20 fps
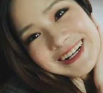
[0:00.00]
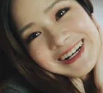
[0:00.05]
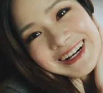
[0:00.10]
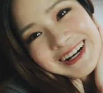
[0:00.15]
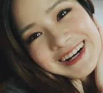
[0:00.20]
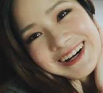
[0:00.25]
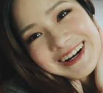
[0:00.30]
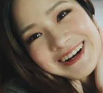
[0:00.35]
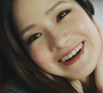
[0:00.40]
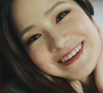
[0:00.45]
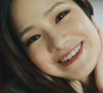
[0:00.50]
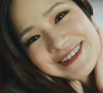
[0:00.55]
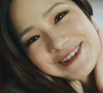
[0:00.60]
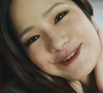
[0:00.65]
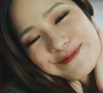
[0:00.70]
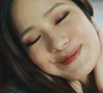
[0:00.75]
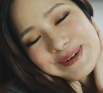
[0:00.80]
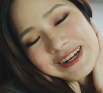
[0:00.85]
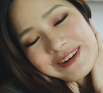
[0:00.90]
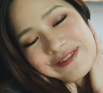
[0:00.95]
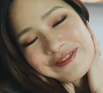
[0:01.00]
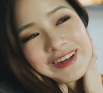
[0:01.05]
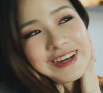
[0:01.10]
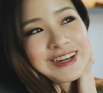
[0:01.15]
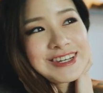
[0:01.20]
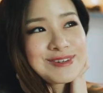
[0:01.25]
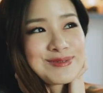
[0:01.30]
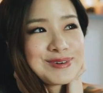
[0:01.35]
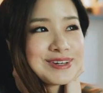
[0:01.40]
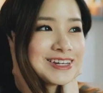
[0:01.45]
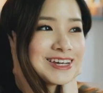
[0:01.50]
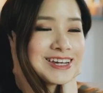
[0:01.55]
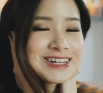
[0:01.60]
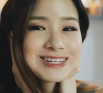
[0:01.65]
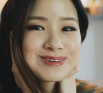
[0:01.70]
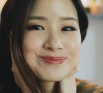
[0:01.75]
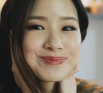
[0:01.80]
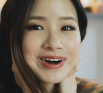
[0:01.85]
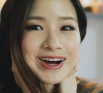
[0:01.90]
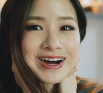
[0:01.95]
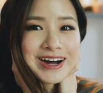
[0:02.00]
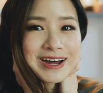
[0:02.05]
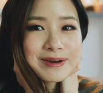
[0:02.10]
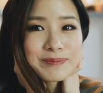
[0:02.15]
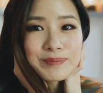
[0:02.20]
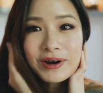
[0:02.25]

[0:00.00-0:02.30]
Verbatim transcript: Oh, so many things we need to buy.